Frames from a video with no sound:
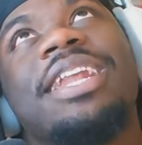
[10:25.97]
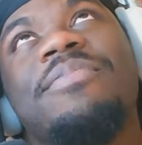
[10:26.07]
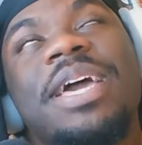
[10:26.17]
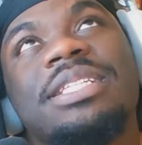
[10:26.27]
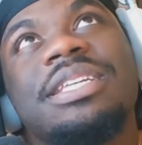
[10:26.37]

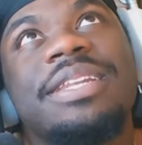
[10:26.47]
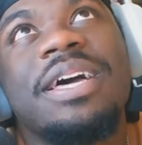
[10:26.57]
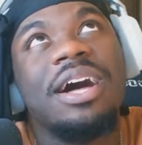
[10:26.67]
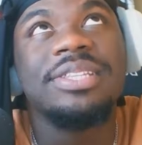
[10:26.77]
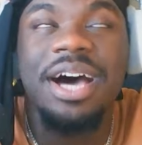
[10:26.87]
animation
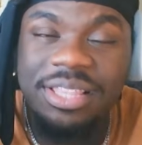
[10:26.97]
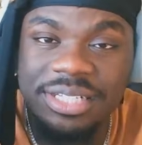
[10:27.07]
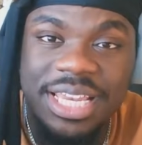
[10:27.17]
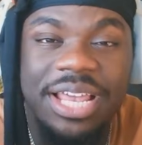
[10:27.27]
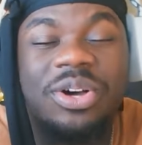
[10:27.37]
on the other
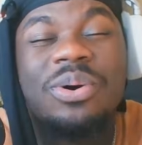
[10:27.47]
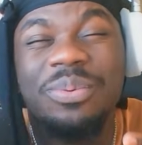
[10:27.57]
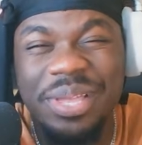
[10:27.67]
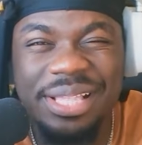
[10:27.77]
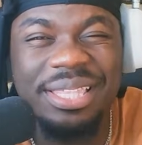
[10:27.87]
channel
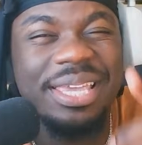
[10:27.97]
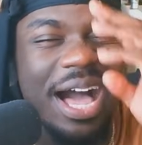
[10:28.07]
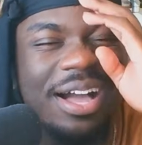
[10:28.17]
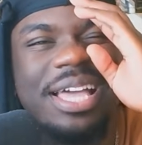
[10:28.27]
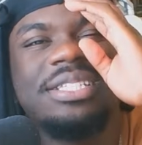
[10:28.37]
weekly.
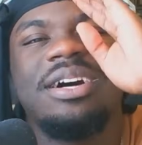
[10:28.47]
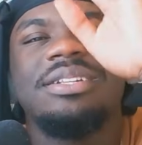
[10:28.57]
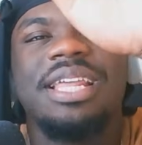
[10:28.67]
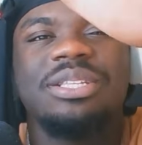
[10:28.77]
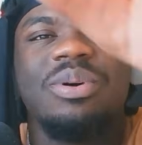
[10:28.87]
I'll catch y'all
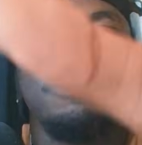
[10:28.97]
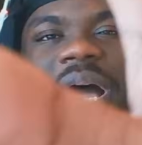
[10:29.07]
on the next one.